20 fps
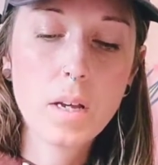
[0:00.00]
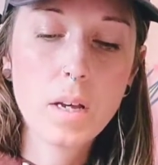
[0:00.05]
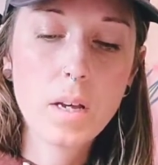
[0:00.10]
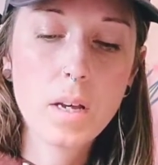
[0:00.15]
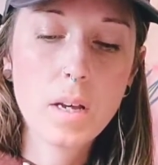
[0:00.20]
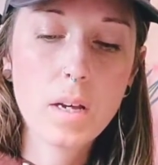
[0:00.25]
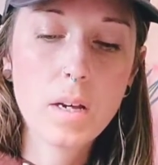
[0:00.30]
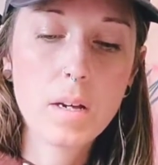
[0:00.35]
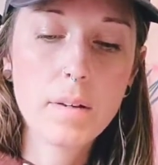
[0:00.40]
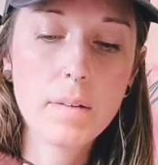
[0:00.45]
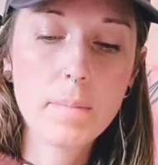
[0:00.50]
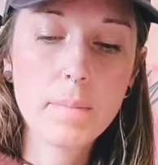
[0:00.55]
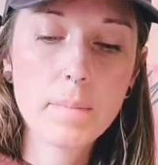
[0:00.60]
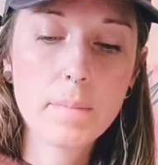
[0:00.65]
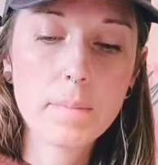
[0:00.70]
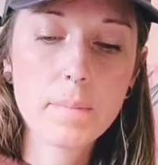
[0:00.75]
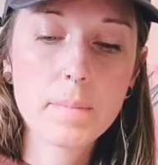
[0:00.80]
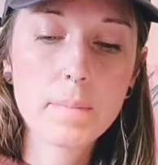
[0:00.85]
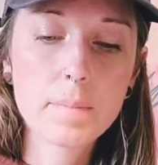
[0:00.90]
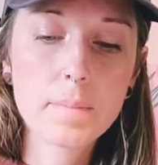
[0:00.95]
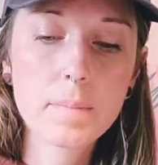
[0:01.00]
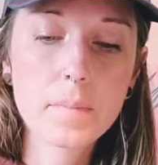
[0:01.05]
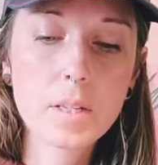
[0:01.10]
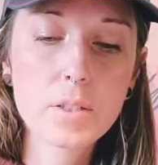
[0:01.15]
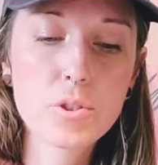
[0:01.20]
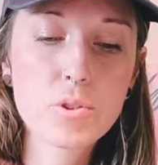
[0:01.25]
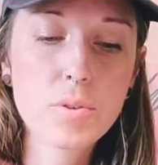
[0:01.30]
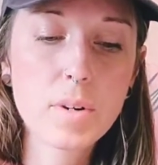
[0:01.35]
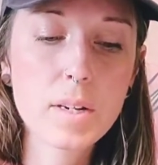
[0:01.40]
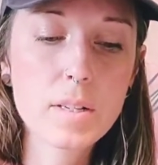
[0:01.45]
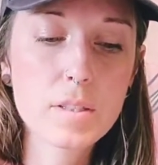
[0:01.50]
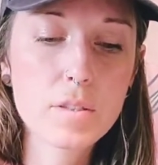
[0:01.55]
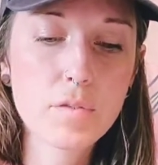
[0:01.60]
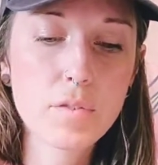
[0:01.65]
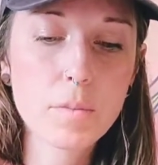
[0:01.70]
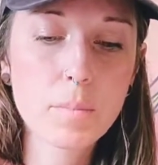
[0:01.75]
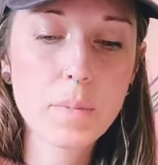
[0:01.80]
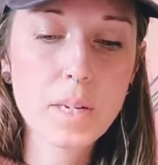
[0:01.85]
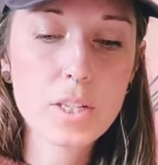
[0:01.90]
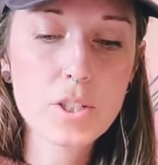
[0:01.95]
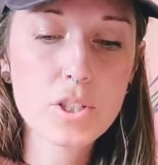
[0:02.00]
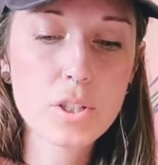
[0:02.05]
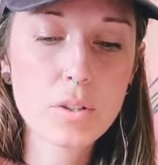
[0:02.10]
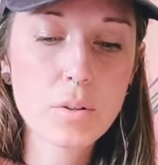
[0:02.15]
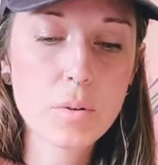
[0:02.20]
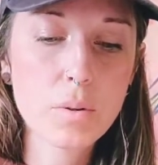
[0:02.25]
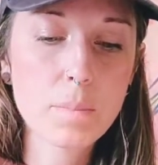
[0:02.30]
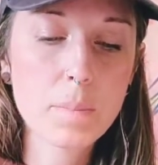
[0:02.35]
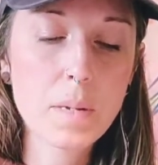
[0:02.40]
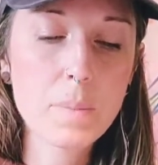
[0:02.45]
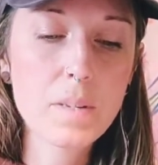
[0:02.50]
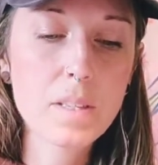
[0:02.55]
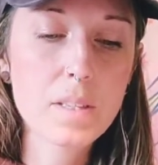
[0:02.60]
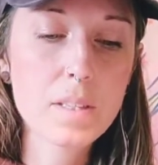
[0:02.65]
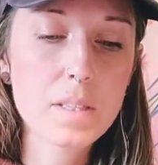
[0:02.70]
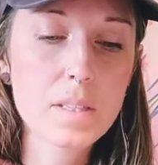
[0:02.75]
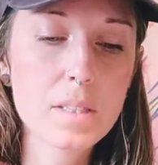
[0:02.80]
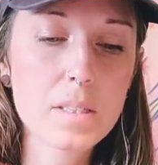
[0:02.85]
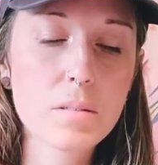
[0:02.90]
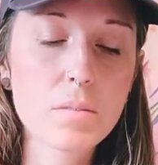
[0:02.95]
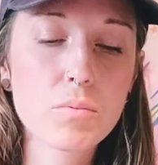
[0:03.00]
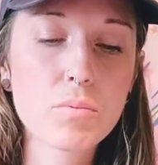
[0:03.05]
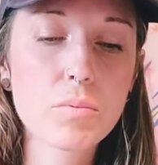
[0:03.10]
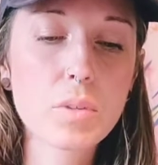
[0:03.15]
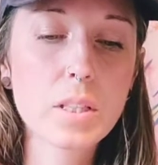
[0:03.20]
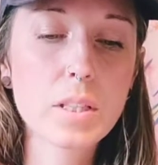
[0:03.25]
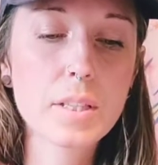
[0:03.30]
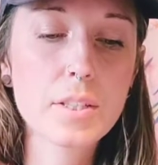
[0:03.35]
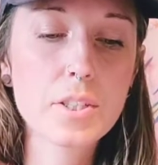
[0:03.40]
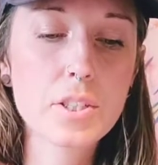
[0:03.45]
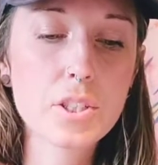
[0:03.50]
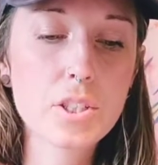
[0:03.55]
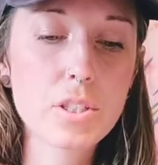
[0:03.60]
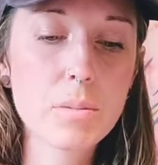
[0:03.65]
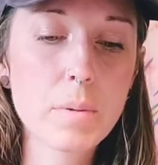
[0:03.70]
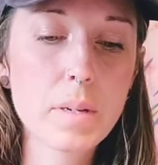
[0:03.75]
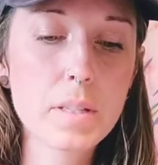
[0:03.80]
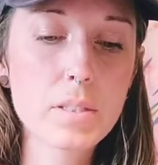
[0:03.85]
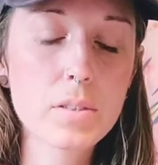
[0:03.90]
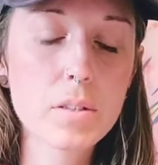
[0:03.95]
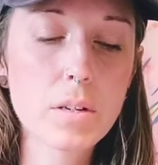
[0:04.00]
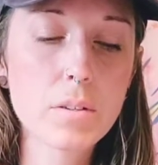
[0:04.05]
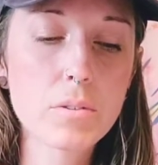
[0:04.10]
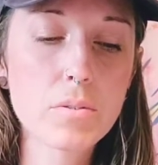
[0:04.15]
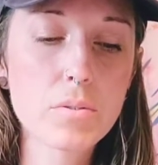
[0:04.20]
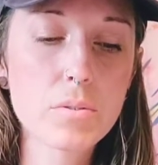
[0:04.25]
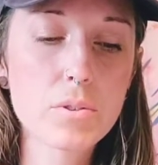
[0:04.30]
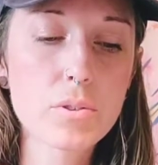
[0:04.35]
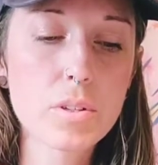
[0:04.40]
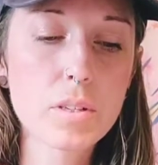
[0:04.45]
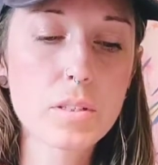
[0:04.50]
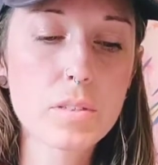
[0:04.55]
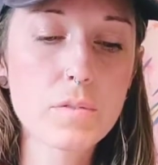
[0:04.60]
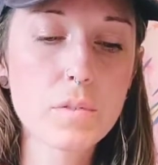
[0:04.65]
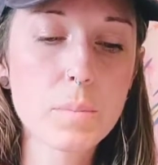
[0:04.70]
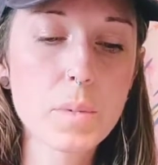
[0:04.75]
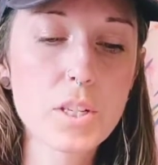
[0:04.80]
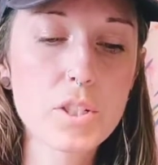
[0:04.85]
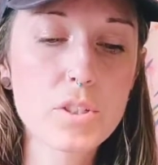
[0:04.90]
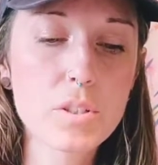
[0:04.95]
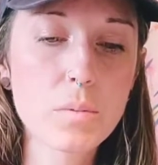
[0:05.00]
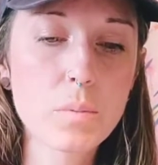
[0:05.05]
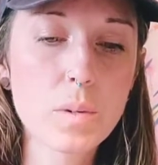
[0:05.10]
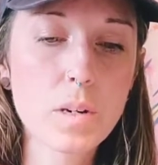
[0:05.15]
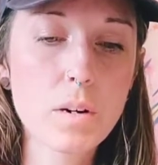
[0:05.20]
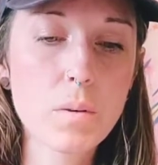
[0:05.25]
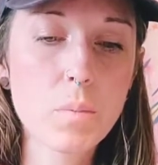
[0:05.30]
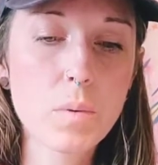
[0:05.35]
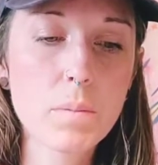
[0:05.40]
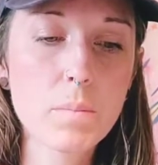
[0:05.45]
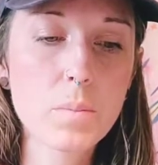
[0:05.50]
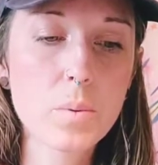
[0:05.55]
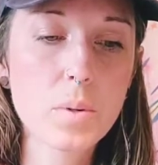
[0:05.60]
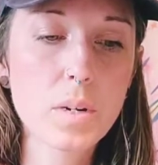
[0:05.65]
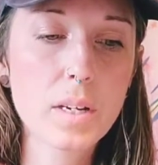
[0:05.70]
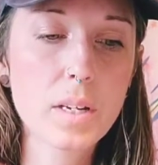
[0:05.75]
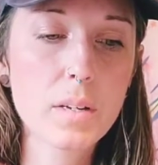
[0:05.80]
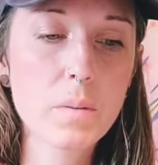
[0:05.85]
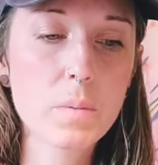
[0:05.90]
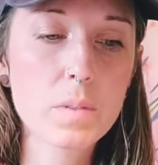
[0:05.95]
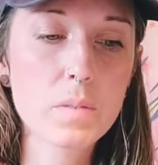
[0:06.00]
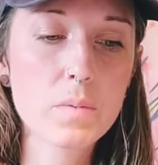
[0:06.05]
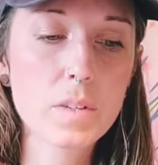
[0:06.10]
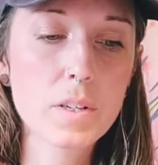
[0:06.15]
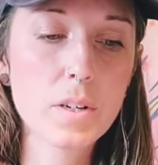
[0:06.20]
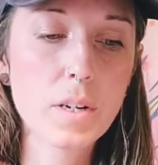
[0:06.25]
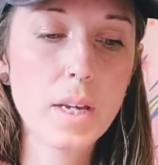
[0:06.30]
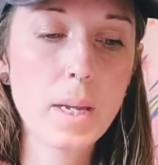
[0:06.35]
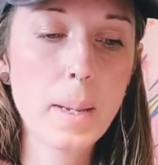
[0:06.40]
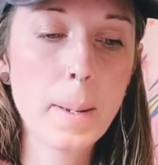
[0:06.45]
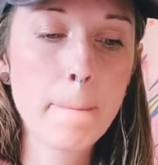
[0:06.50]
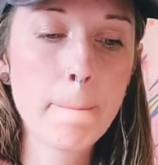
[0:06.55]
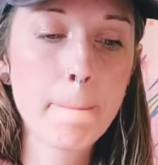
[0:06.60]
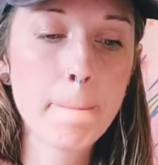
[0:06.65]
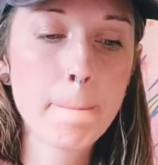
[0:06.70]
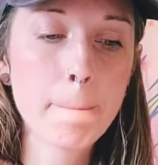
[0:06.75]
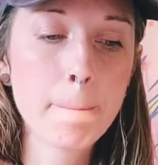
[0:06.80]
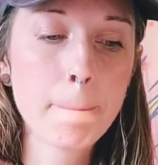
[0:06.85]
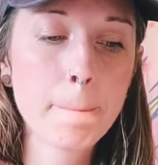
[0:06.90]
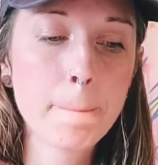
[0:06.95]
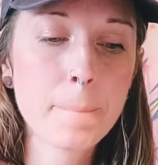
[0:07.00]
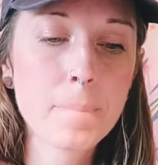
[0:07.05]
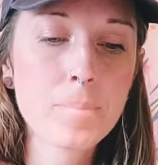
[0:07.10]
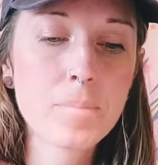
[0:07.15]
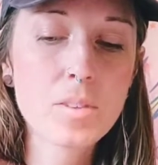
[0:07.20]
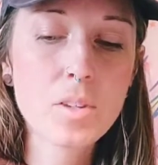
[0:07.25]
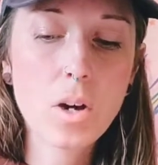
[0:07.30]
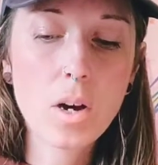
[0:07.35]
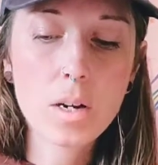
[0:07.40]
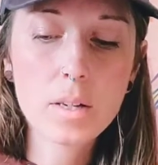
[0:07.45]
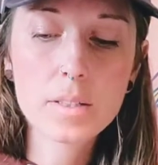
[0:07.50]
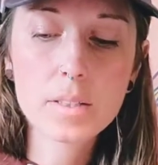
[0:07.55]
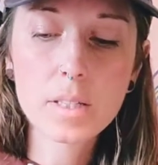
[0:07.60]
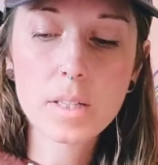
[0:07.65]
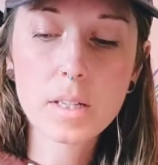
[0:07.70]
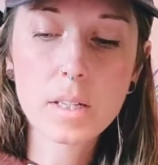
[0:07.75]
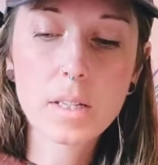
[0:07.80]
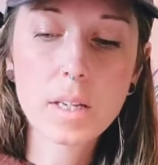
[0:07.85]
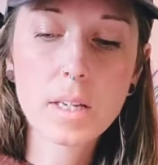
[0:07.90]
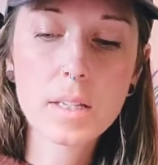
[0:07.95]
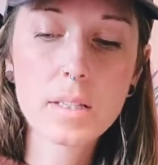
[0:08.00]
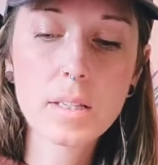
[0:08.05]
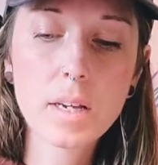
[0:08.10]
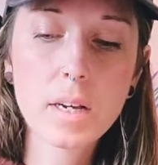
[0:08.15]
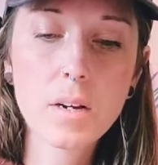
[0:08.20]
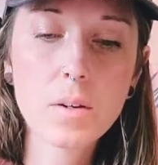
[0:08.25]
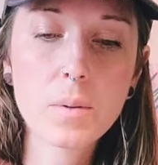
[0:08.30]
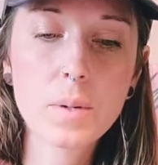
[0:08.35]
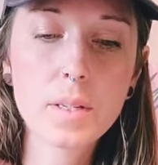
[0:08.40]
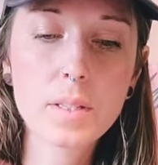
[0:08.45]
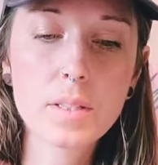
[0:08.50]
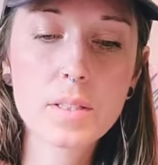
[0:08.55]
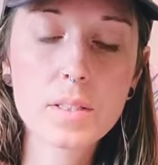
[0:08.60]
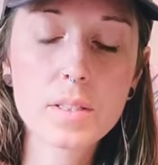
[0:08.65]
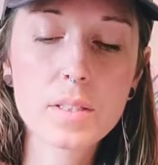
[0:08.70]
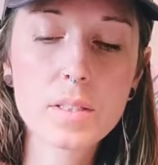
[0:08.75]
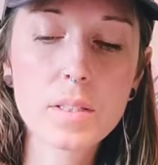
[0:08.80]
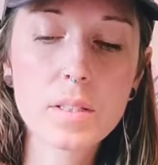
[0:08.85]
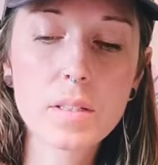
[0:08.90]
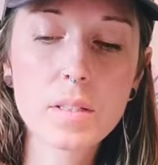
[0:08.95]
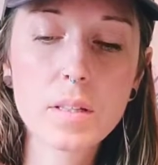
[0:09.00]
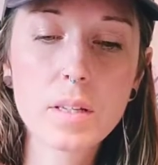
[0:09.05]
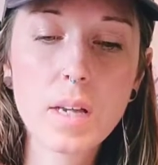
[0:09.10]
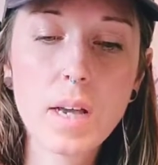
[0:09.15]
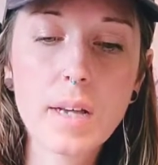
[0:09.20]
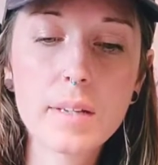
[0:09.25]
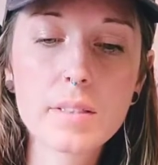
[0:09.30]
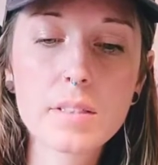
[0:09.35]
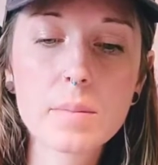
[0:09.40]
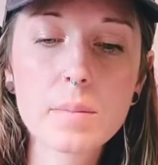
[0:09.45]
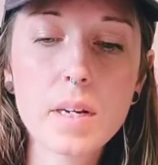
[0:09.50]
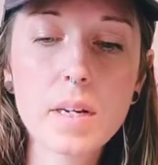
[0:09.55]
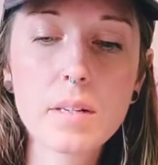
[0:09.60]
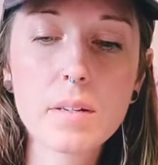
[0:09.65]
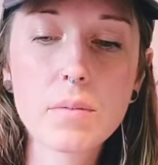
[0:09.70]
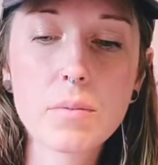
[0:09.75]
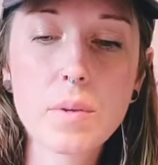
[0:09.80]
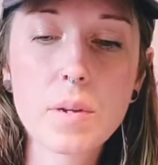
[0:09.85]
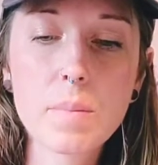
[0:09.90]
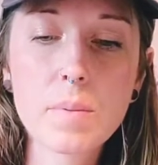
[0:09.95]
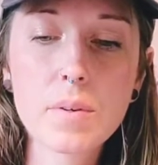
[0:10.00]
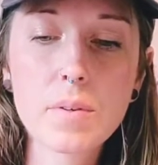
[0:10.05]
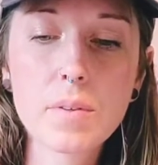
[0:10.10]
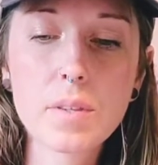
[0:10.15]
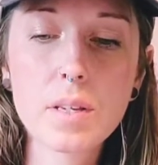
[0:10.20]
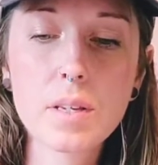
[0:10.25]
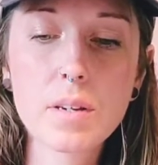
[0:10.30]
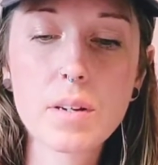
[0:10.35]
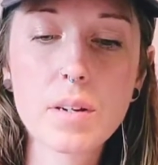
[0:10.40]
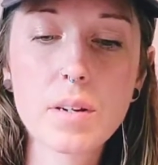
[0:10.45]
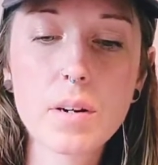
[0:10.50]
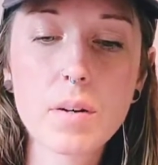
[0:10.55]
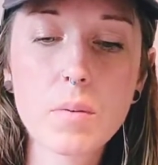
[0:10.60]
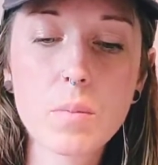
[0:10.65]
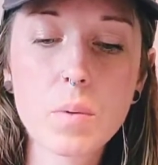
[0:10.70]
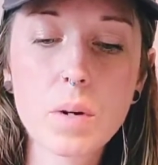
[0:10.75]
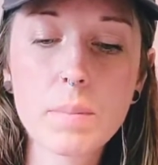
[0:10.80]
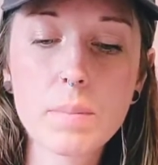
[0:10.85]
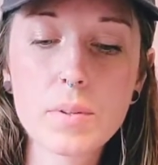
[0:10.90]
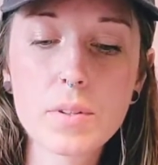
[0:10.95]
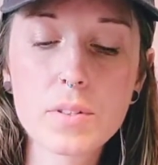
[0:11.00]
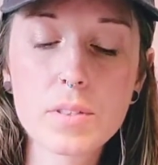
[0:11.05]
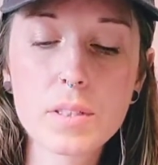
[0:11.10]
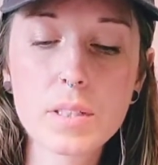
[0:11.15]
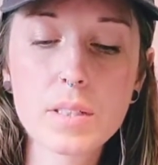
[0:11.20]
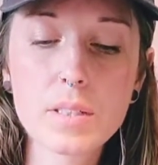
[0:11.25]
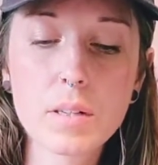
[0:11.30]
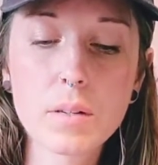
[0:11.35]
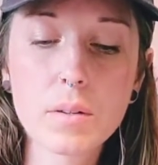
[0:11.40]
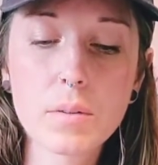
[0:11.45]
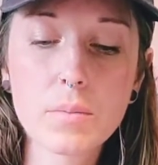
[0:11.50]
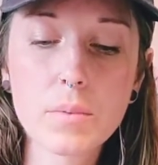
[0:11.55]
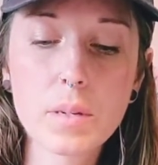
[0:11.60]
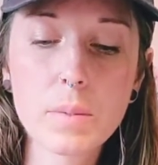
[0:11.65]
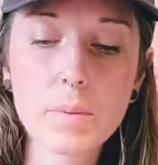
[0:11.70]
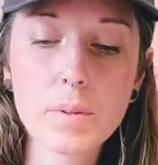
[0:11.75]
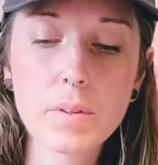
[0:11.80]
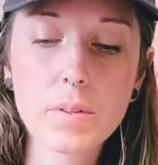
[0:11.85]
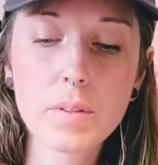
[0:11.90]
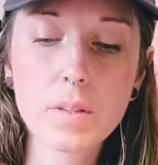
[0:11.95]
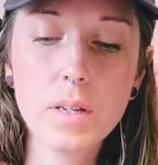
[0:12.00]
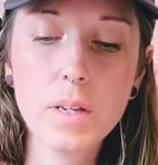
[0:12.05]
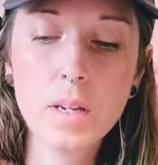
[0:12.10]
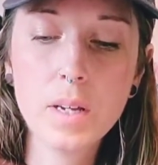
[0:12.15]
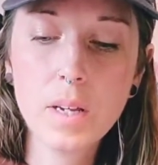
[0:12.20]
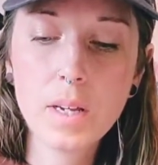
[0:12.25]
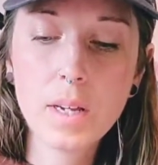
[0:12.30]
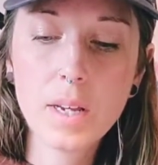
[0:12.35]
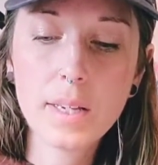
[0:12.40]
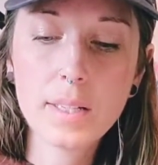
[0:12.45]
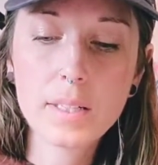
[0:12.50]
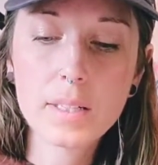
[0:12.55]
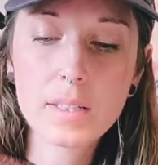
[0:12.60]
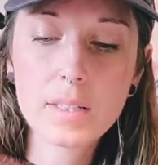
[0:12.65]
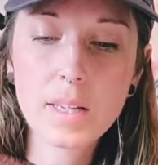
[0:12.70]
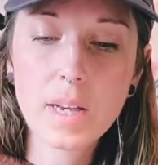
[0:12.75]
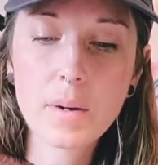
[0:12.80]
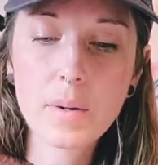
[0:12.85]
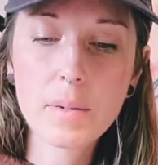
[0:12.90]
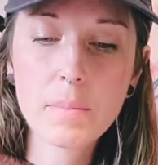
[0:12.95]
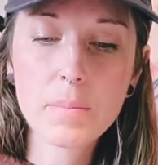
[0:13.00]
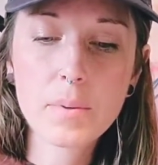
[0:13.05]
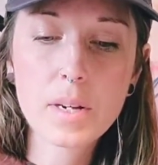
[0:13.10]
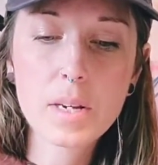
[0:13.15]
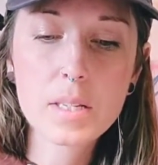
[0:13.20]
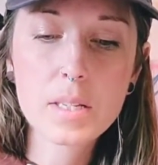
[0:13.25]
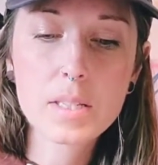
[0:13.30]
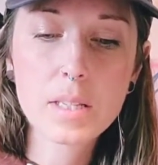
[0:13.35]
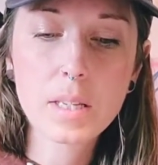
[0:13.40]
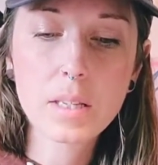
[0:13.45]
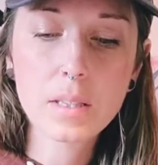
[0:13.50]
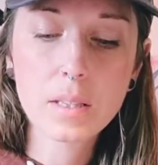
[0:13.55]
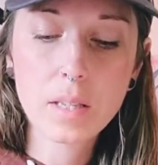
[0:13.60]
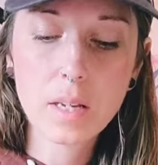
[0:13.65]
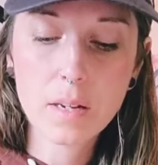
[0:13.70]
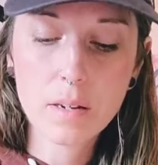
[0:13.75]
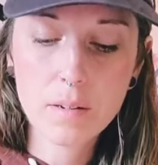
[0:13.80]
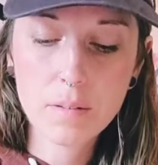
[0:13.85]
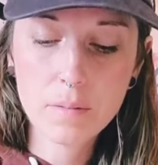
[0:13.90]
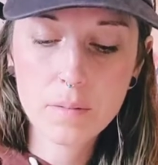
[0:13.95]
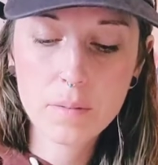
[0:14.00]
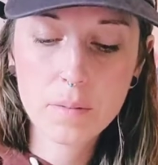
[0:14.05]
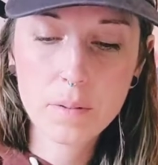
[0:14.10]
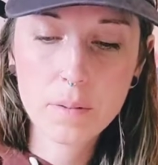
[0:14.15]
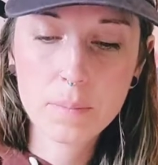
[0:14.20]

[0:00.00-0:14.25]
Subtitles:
a transformation, or maybe this relationship has gone through a transformation where at one point it was very toxic and now it's had some kind of rebirth here, or one person has had a rebirth and is now embracing love